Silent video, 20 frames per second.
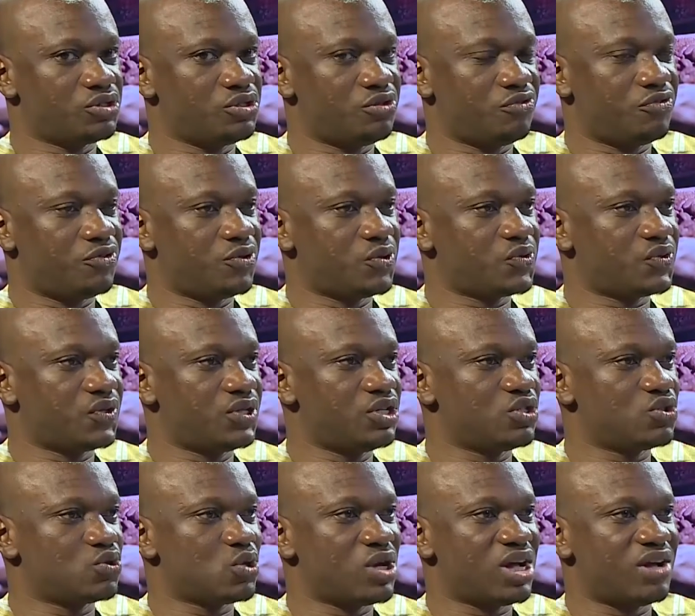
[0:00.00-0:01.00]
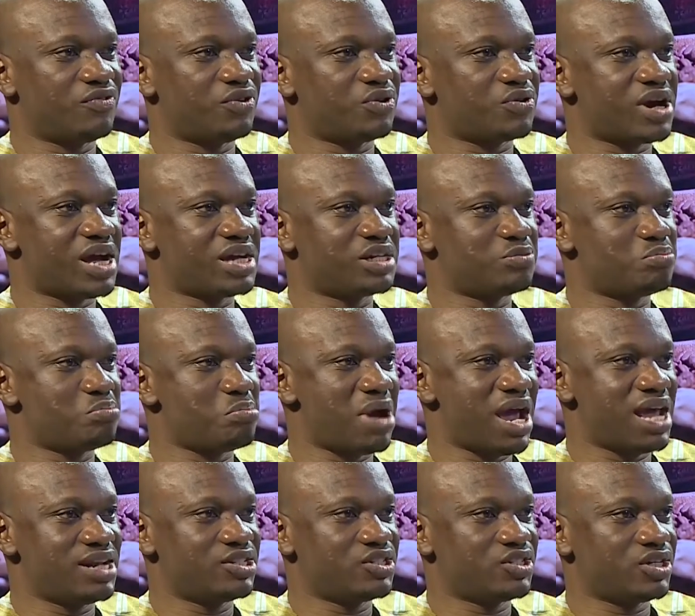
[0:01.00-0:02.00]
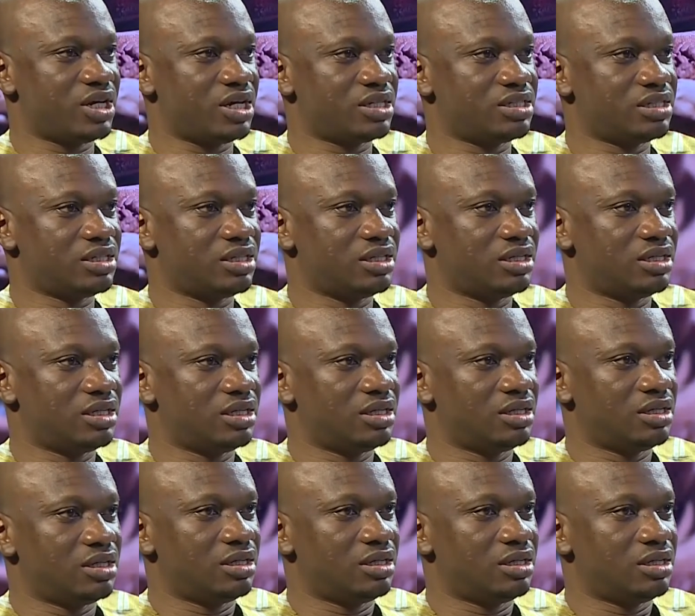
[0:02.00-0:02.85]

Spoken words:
the first thing is to have the right mindset. Okay.